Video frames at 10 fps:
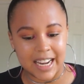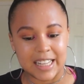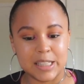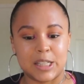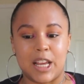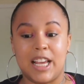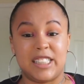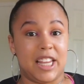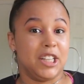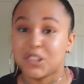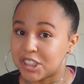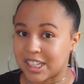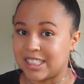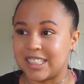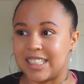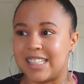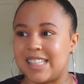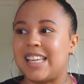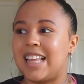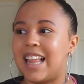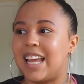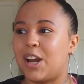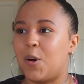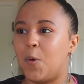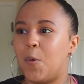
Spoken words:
And it's interesting to just see like